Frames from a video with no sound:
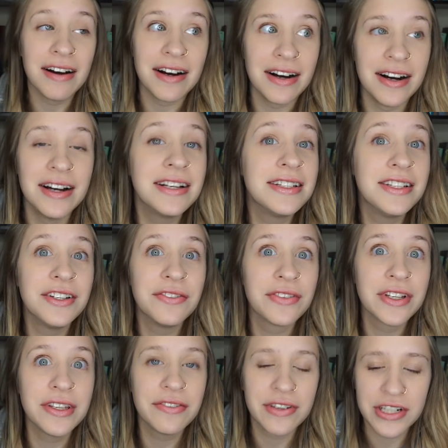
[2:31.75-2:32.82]
I didn't
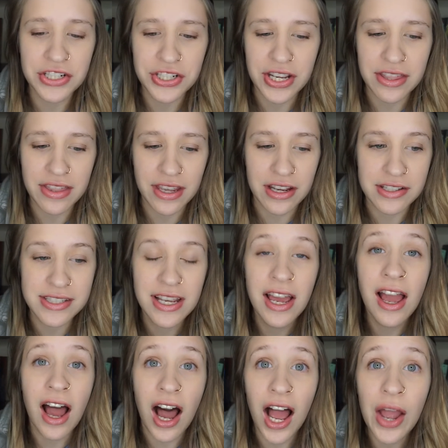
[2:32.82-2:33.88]
really finish anything else.
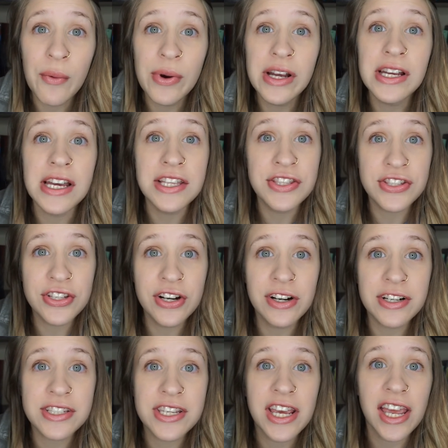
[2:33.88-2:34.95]
I will
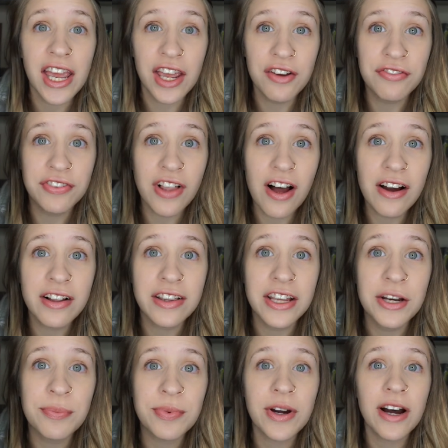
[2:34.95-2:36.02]
insert a vlog
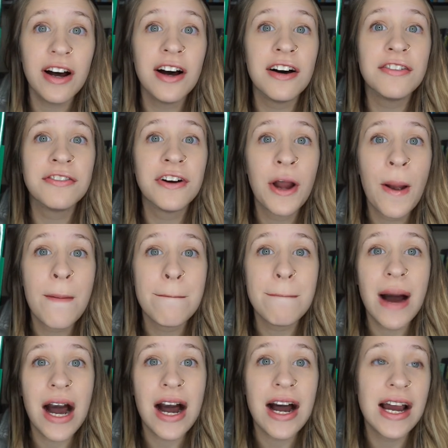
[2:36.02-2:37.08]
clip of
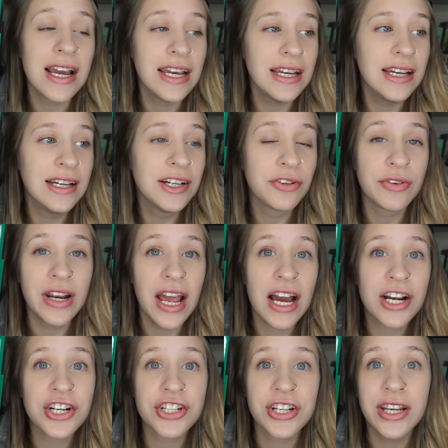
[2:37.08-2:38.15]
my
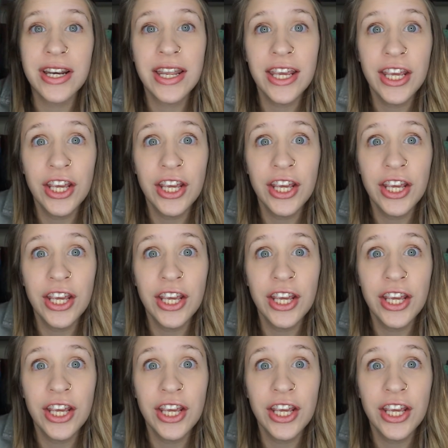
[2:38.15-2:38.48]
reaction